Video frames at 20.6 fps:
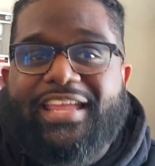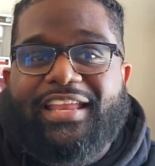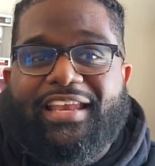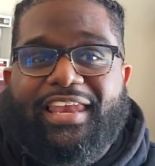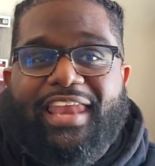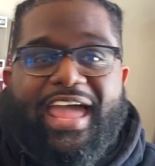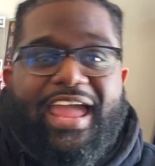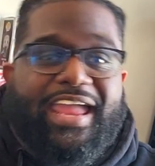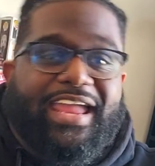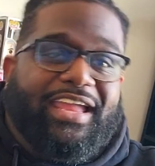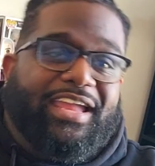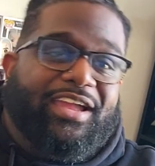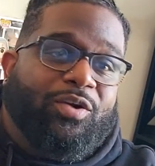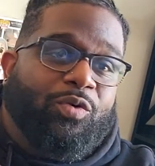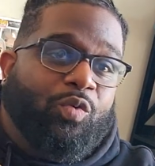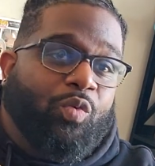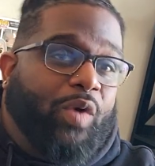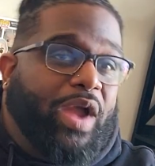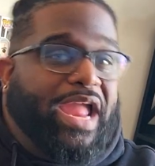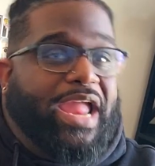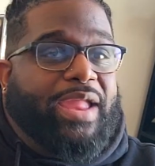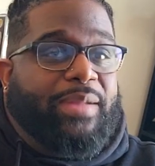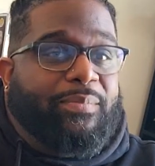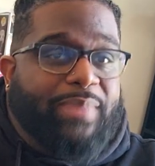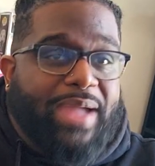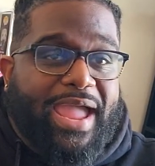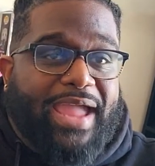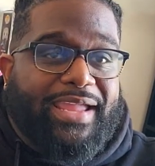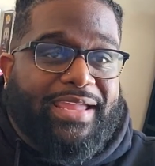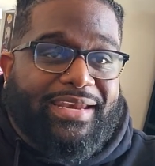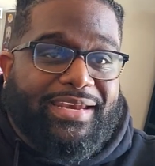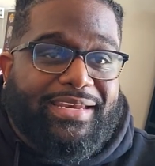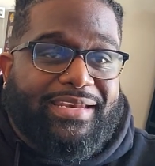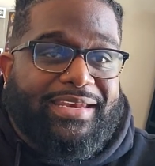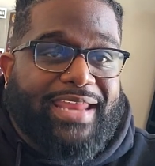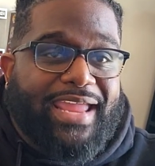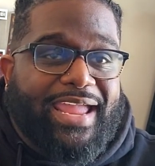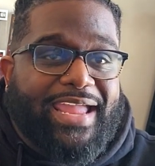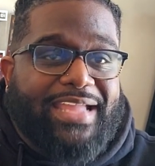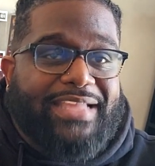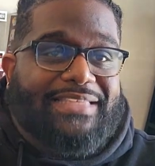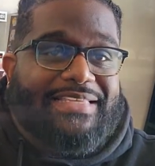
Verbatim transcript: like way back in the day